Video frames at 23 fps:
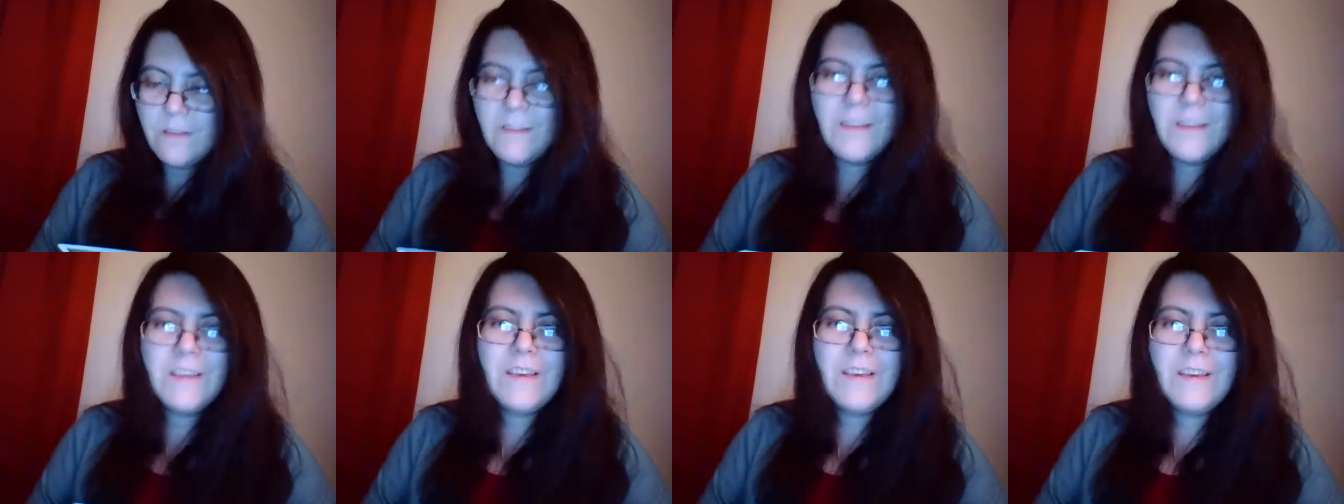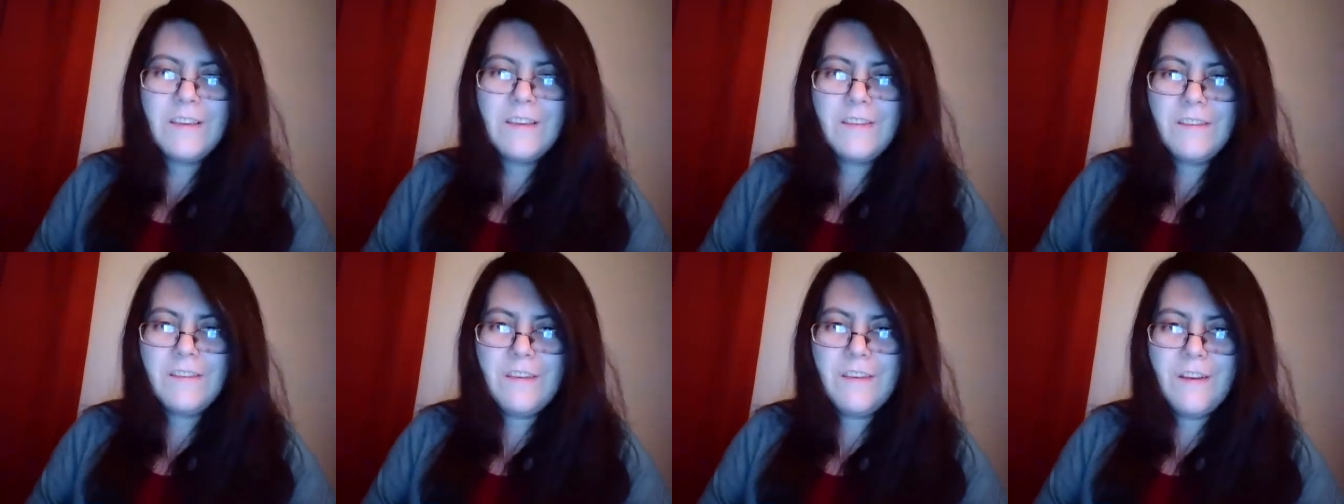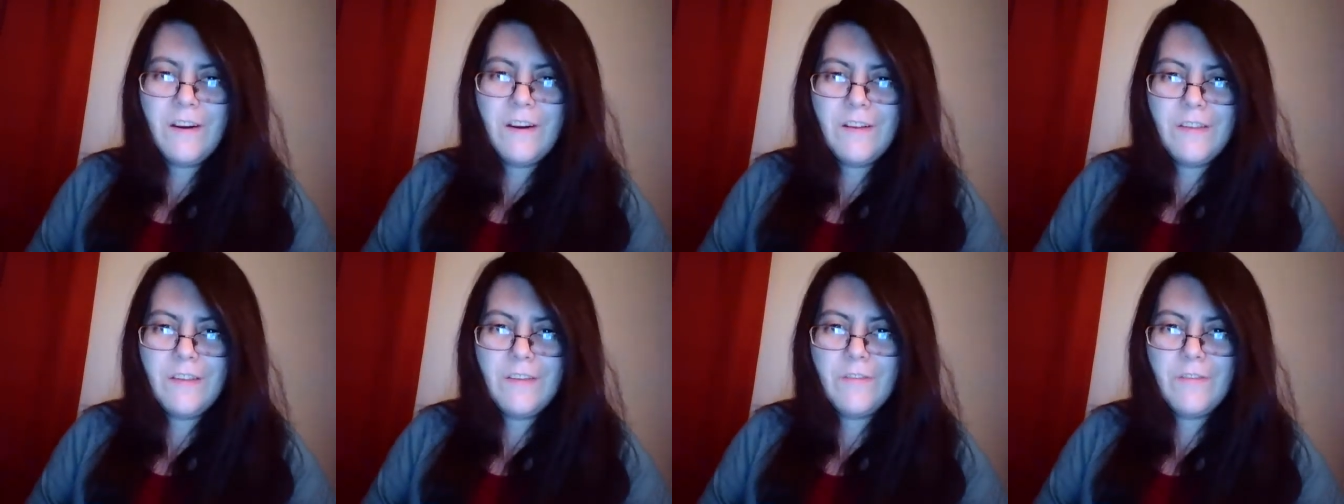The kings
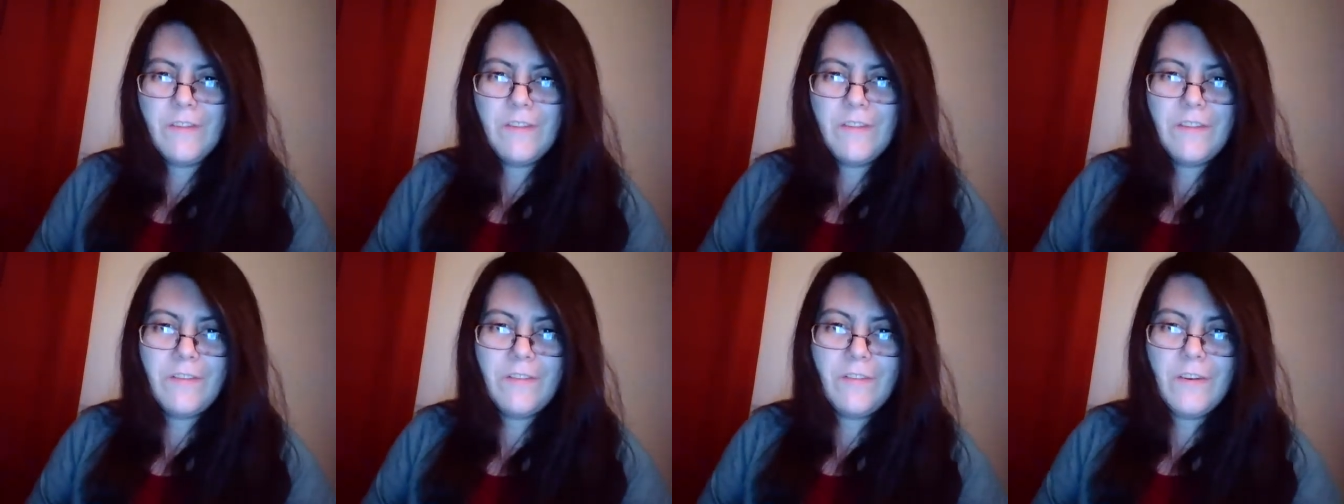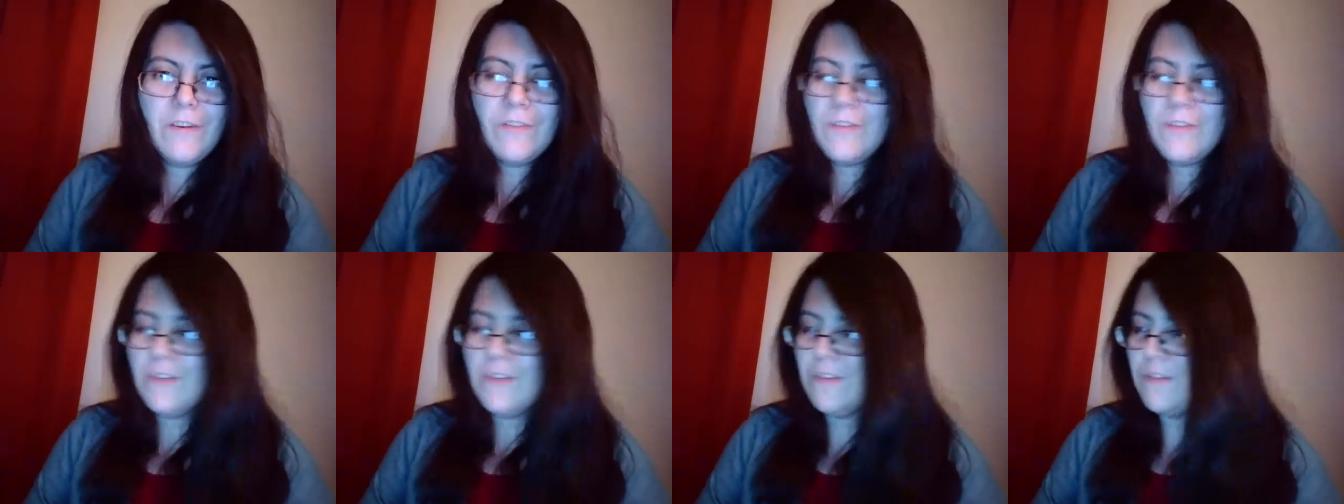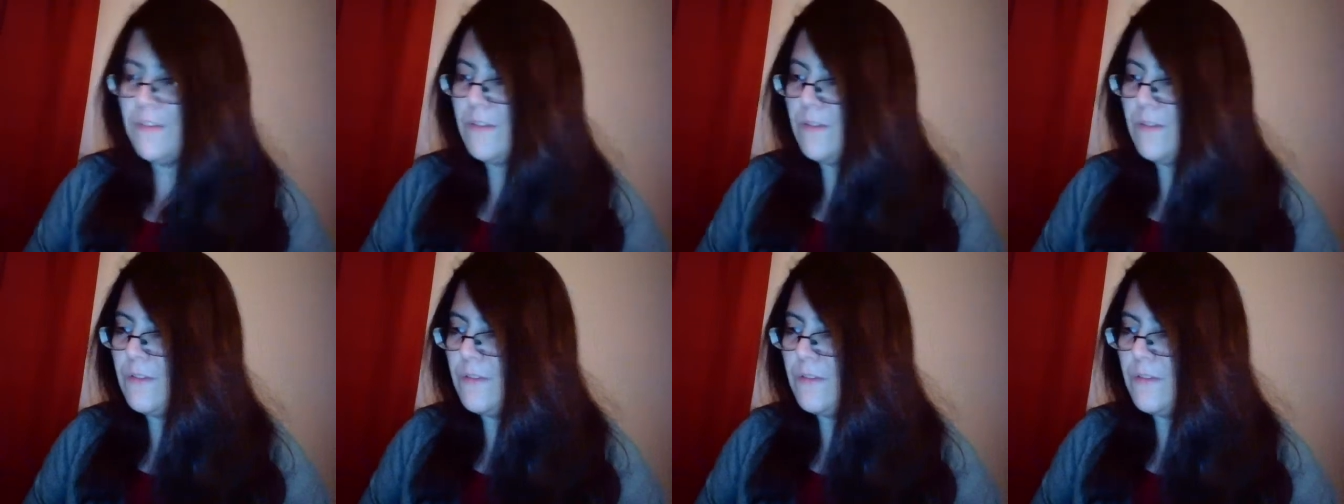here are different. It's always,